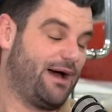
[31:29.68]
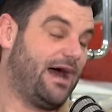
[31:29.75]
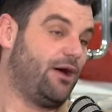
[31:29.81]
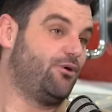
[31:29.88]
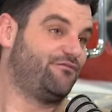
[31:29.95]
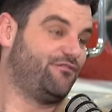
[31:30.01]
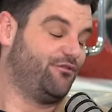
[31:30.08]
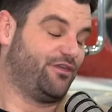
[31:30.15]

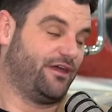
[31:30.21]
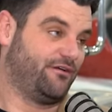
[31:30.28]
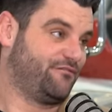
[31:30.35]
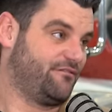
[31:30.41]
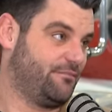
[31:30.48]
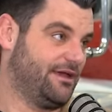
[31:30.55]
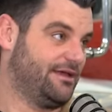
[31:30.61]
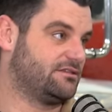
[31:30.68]
powerful thing
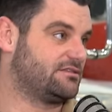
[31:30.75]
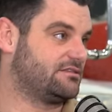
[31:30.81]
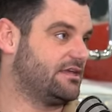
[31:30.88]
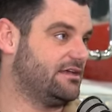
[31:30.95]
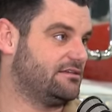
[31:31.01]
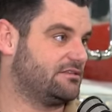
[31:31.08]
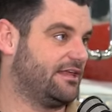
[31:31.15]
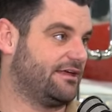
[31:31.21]
for me is
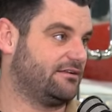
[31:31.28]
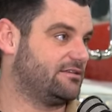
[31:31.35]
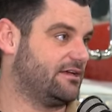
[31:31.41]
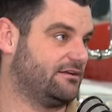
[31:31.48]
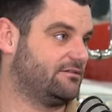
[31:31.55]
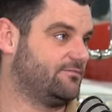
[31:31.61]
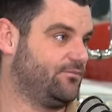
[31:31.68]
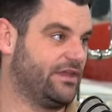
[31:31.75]

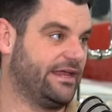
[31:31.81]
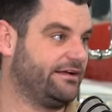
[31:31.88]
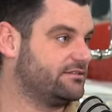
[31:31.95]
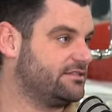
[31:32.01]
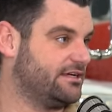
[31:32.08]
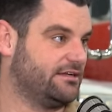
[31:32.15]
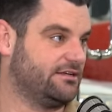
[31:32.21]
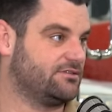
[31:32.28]
LinkedIn.
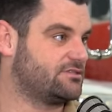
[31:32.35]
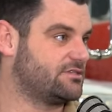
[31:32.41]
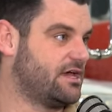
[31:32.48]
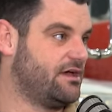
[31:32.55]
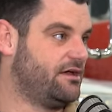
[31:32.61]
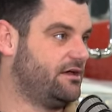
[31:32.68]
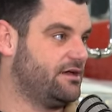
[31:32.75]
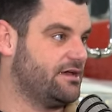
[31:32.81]
LinkedIn
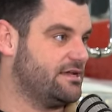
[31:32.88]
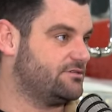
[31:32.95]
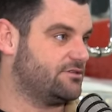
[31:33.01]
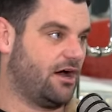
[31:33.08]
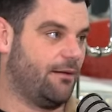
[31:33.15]
is